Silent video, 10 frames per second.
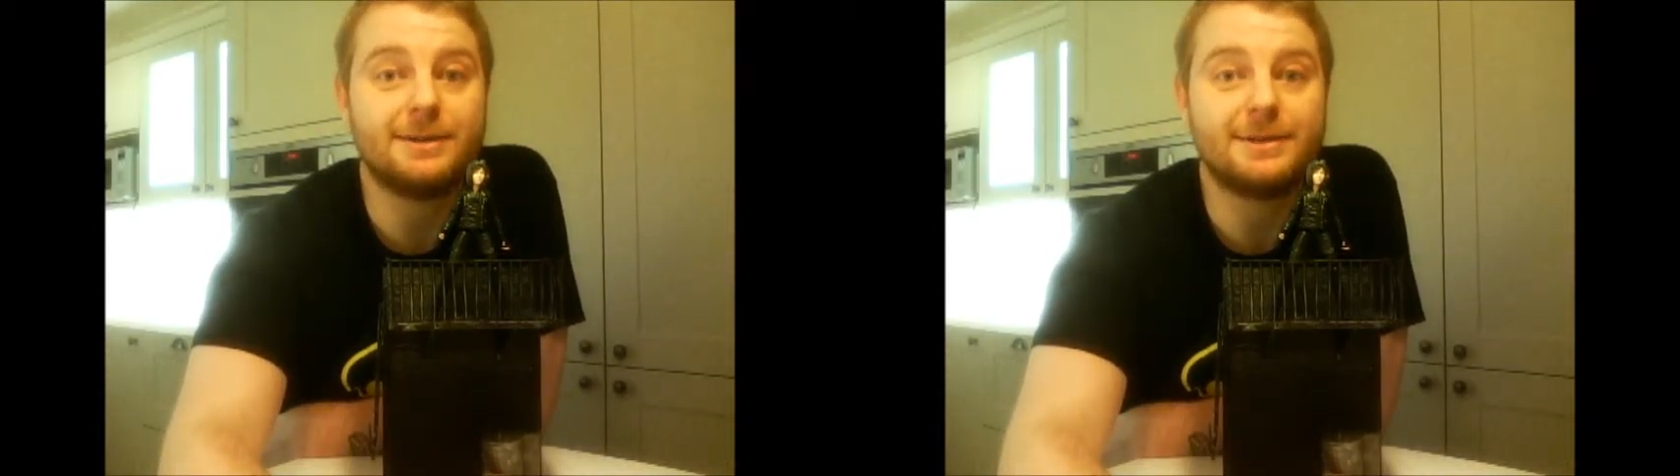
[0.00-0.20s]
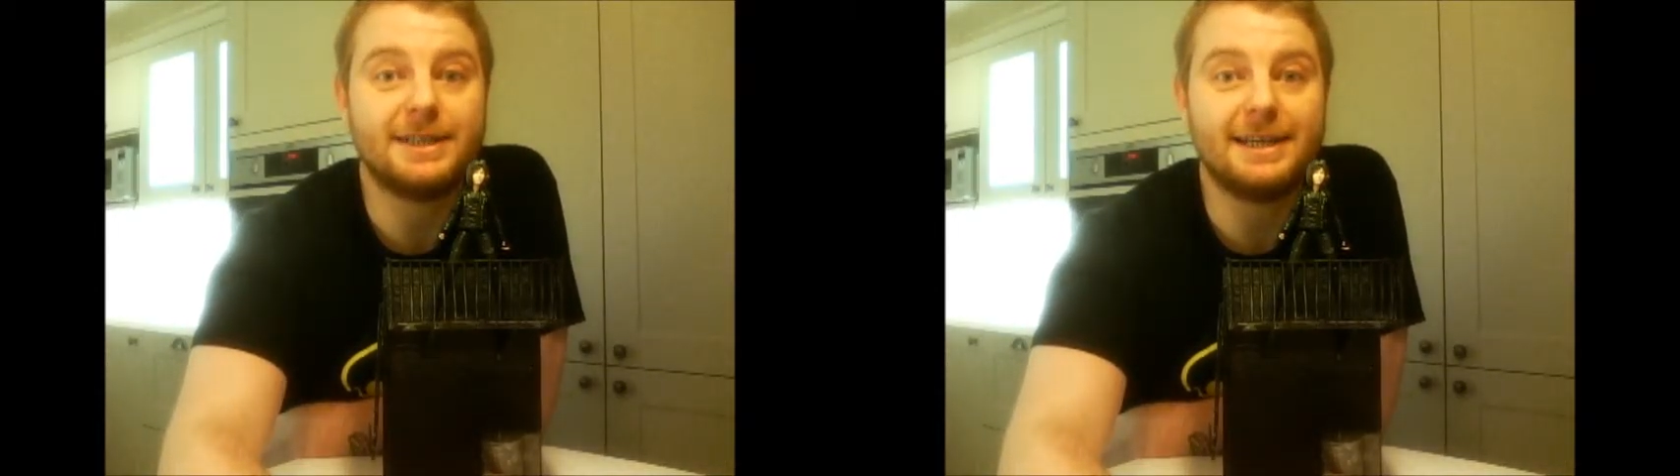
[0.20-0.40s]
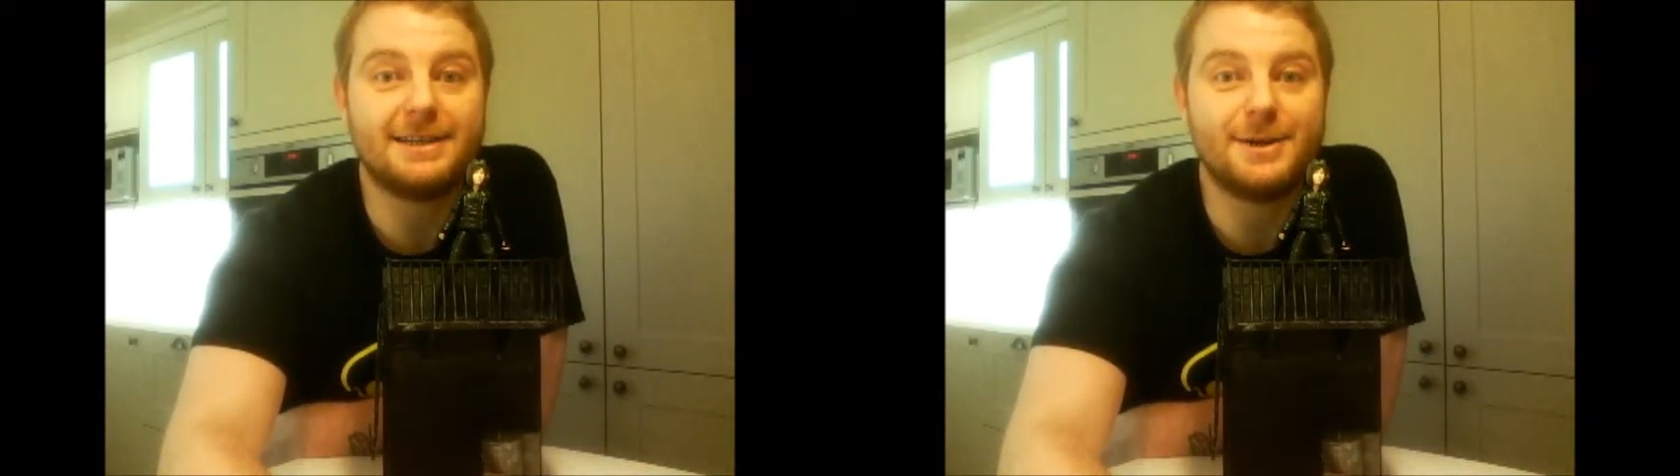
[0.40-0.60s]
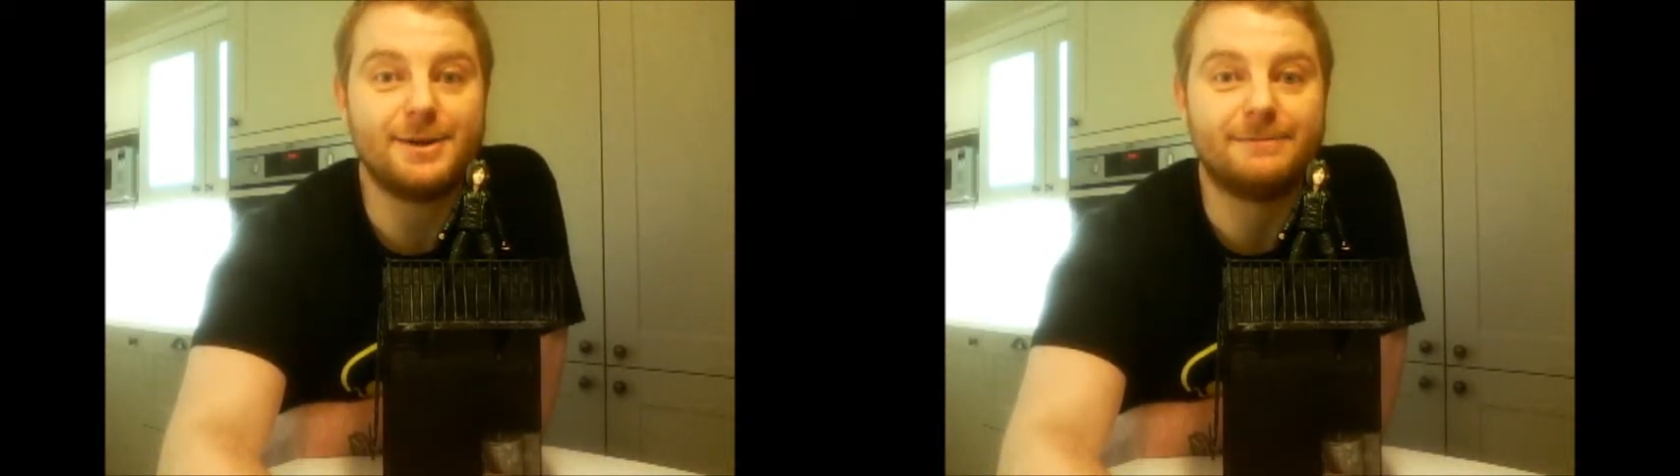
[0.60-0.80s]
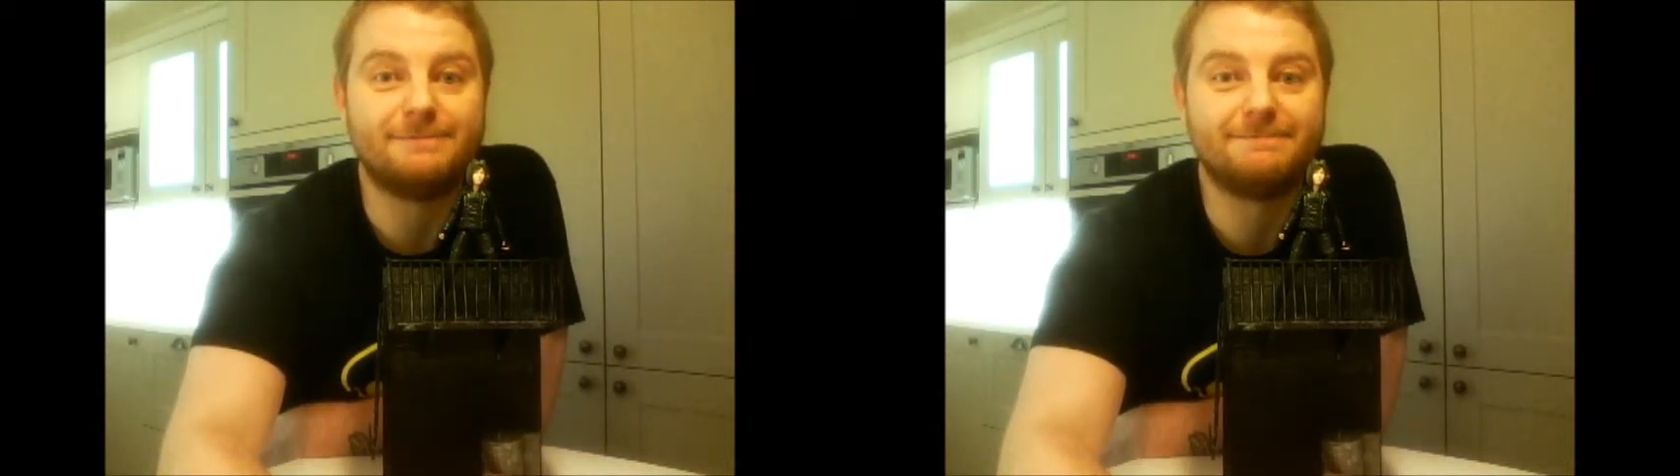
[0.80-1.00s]
I'll see you
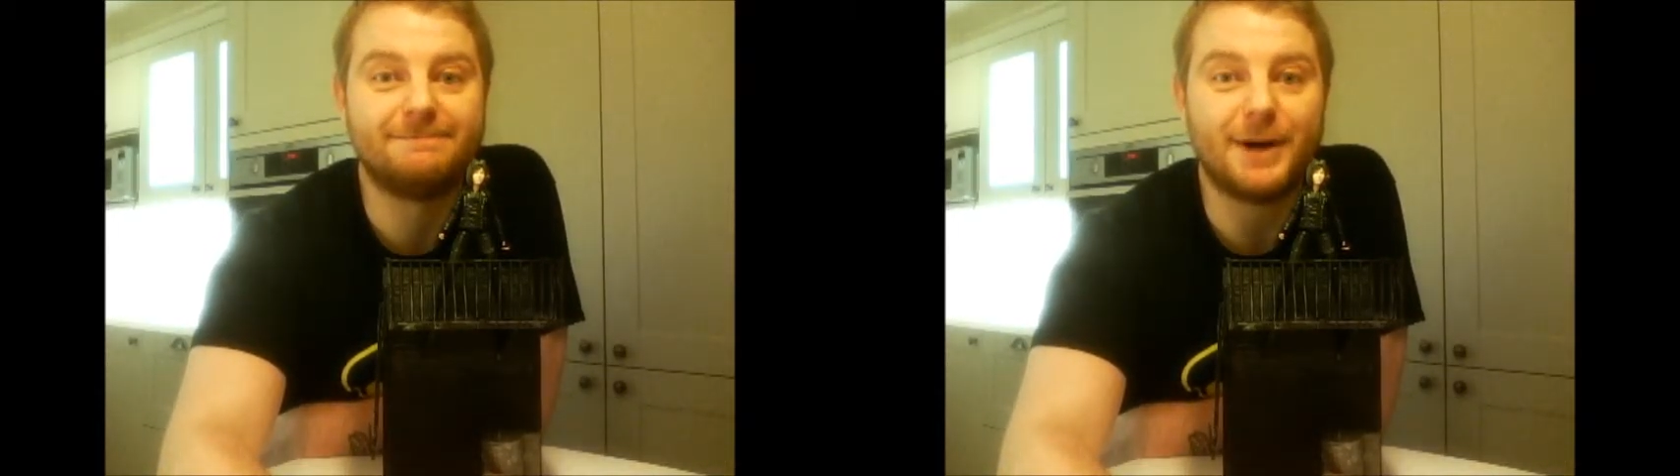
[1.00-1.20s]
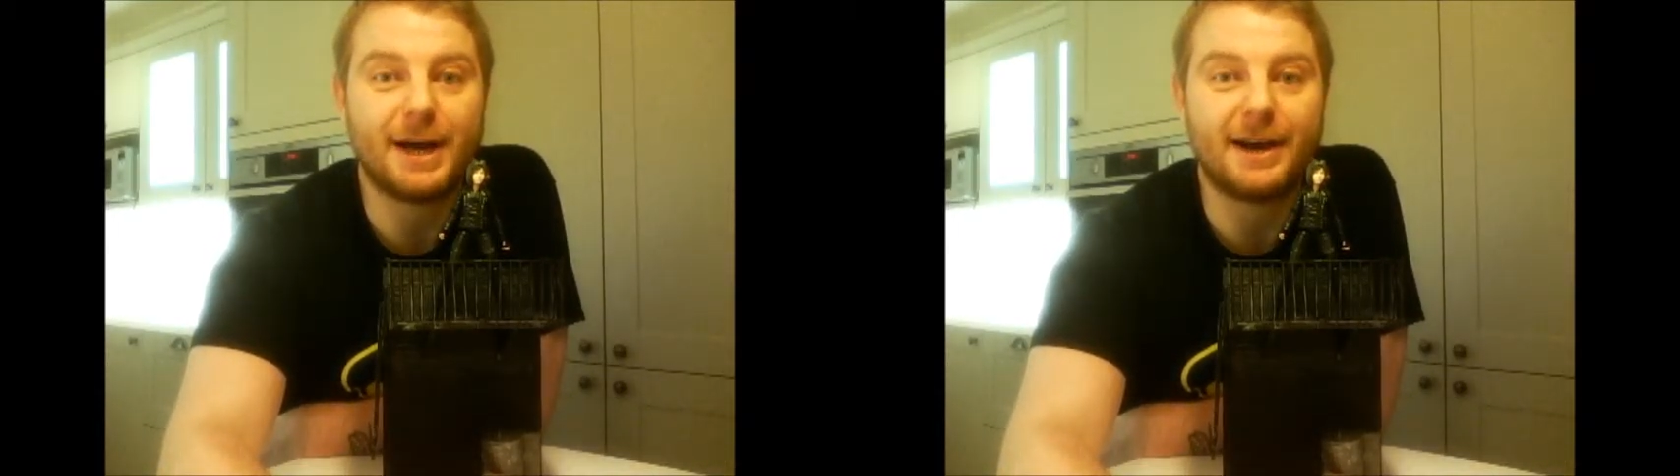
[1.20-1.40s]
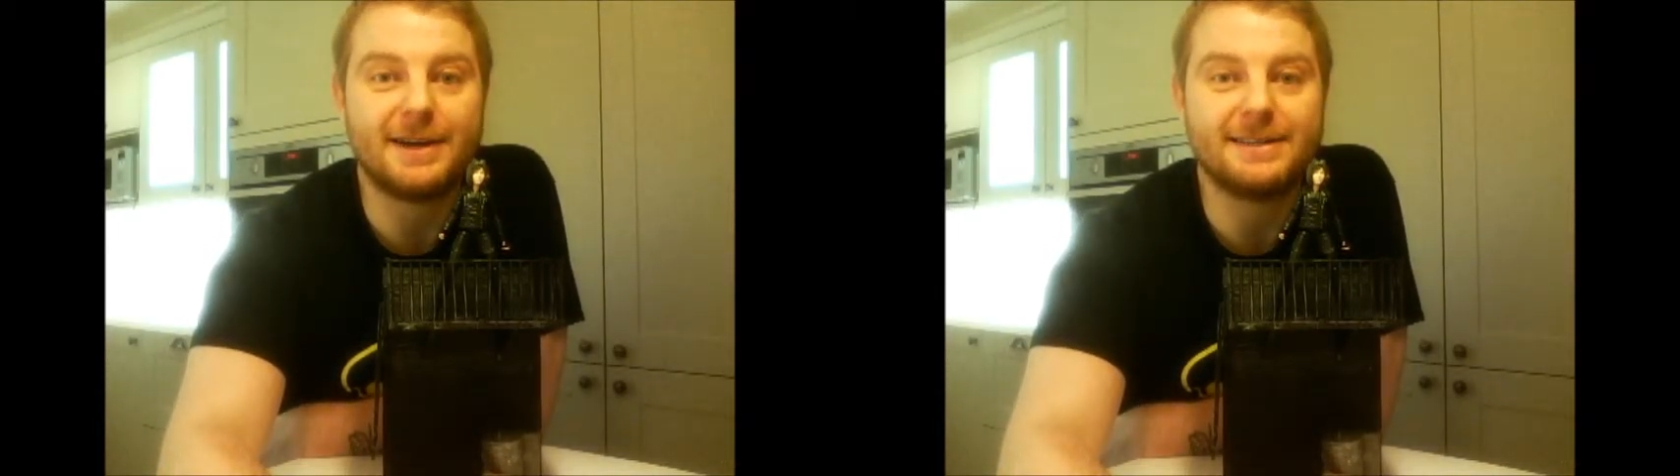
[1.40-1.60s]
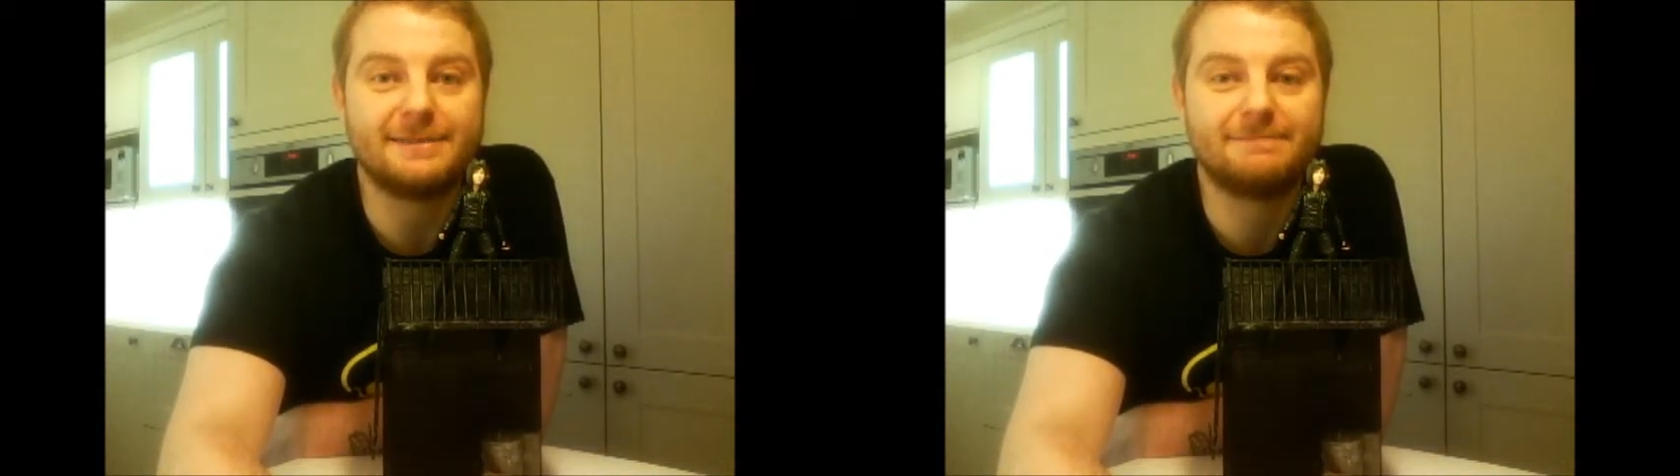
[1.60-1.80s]
soon. Bye guys.